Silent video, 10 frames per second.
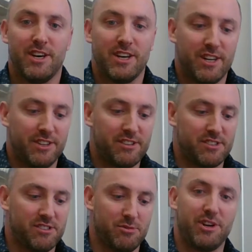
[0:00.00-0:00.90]
In that
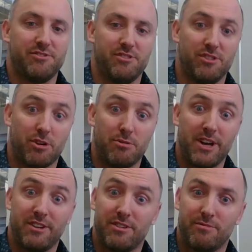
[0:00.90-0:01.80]
situation, you create
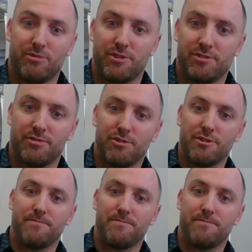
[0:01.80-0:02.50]
an invoice for it